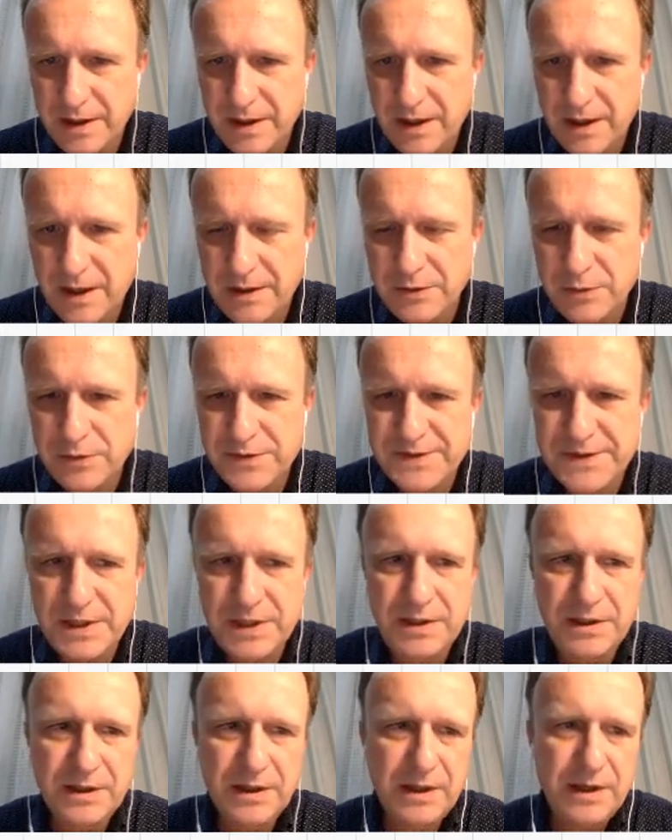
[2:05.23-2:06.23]
And you
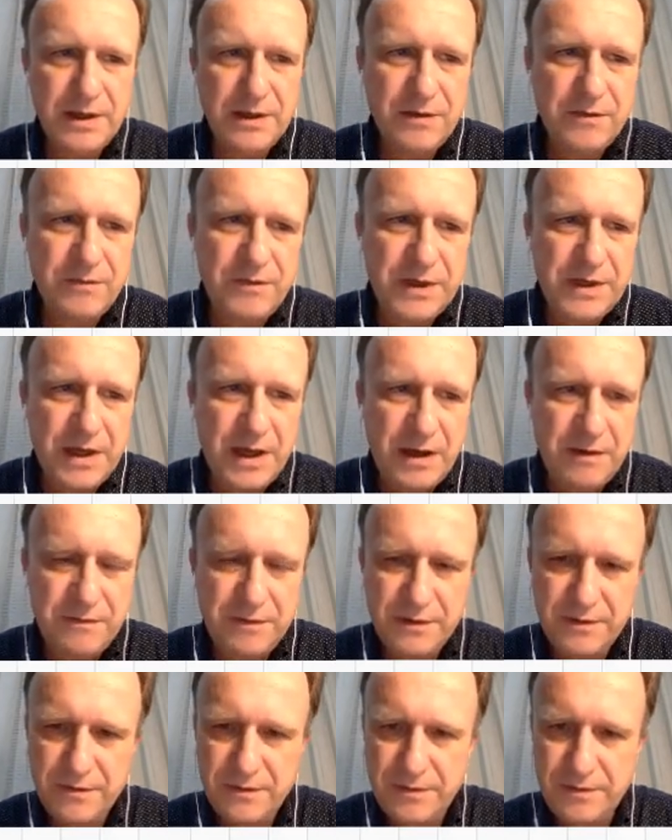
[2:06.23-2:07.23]
see, we
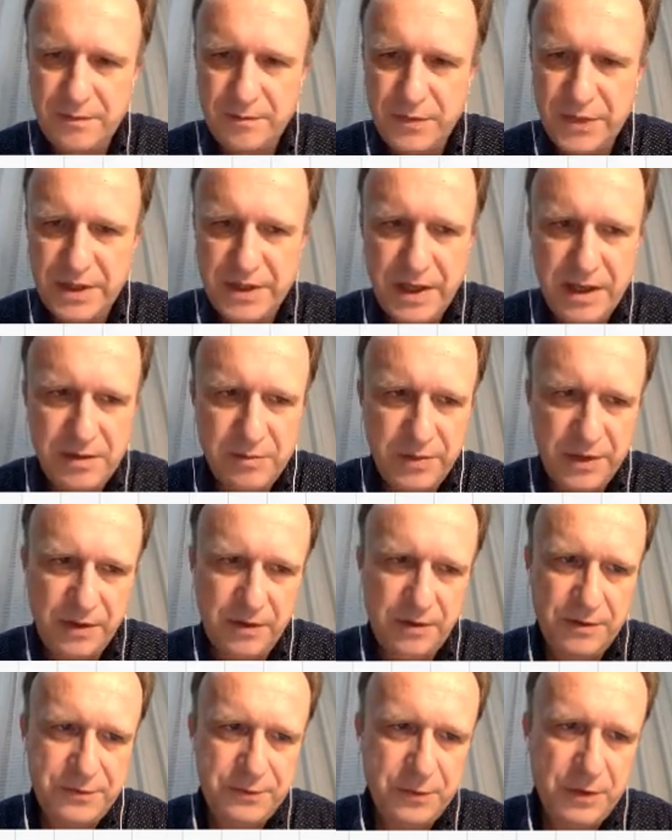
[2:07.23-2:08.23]
have been
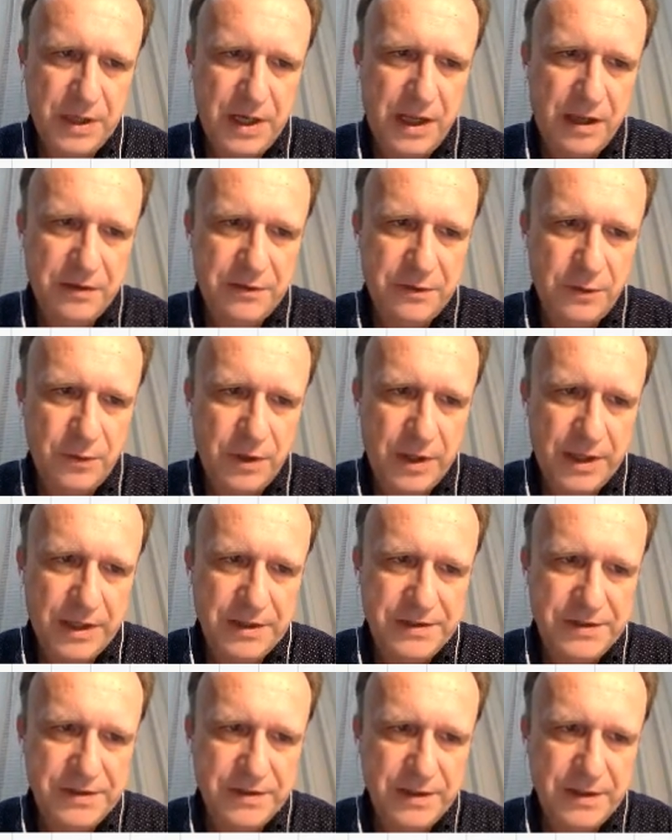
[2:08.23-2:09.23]
able to
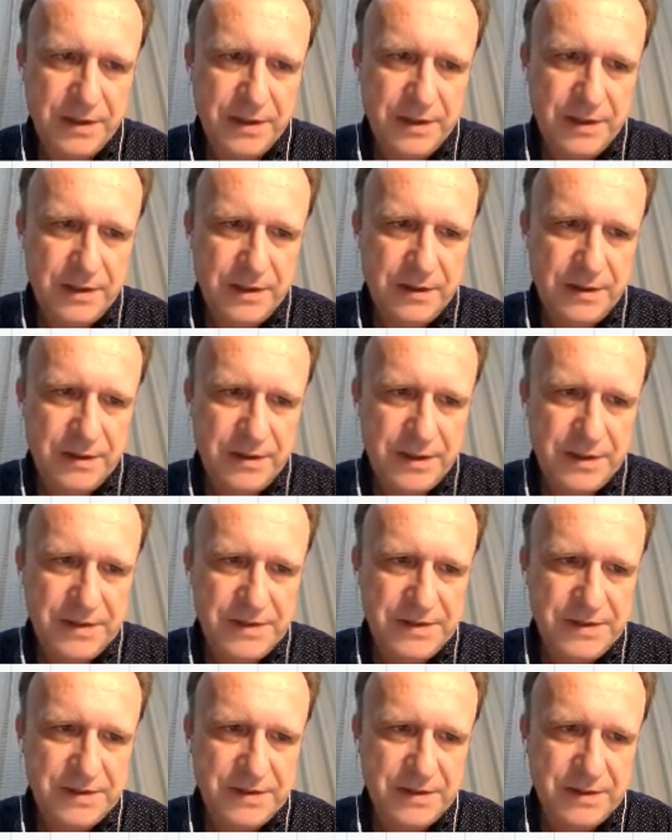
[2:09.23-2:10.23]
calculate
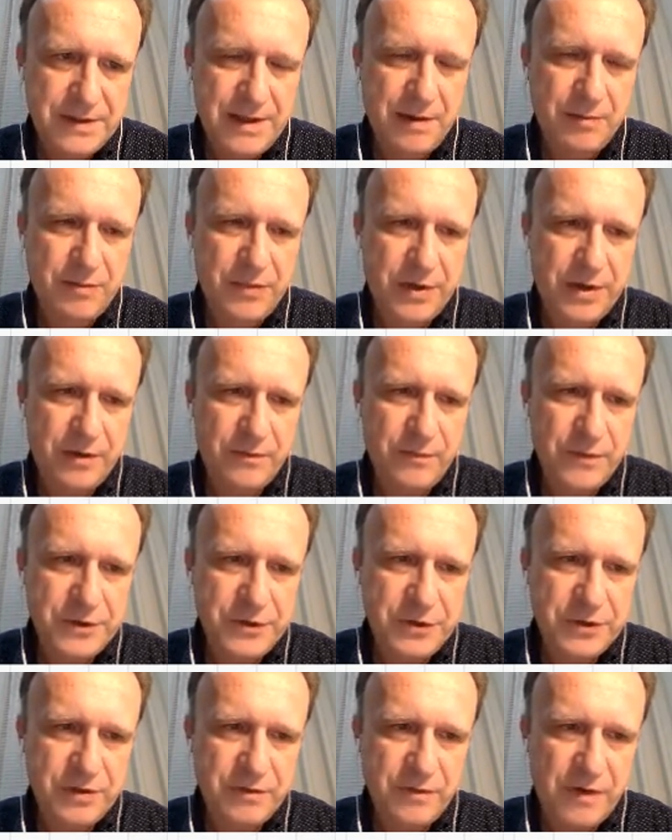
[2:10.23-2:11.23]
this number,
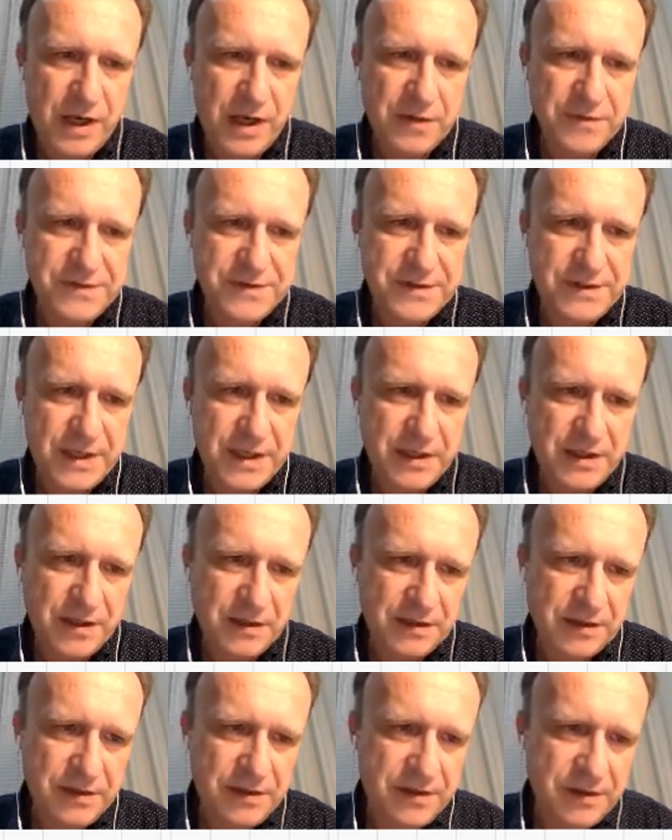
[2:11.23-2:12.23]
which involves taking
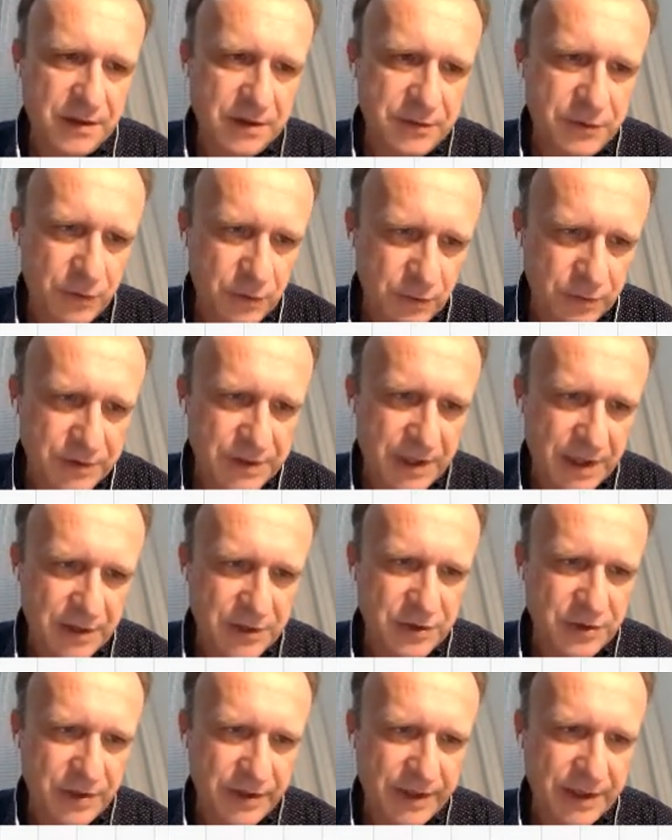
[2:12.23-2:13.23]
the third root
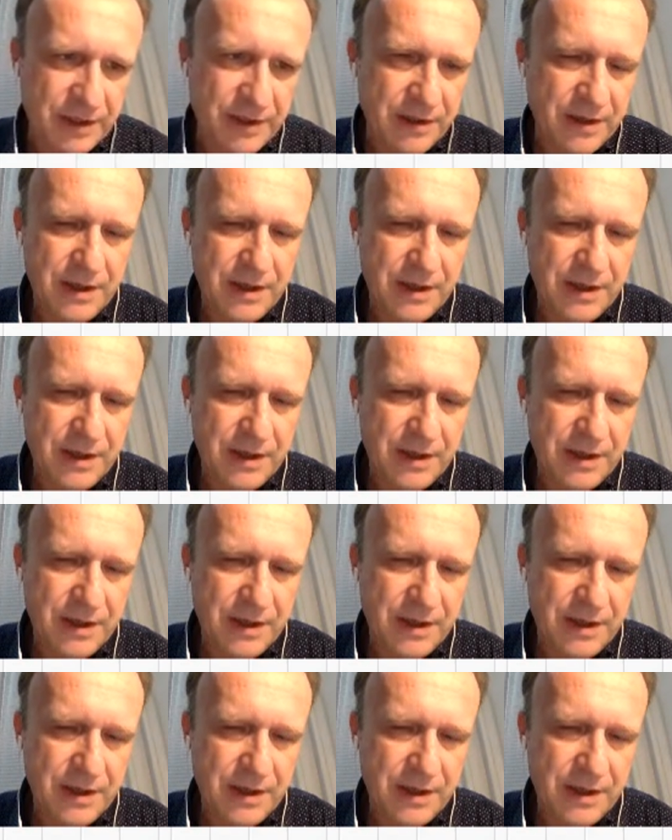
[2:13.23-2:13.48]
actually,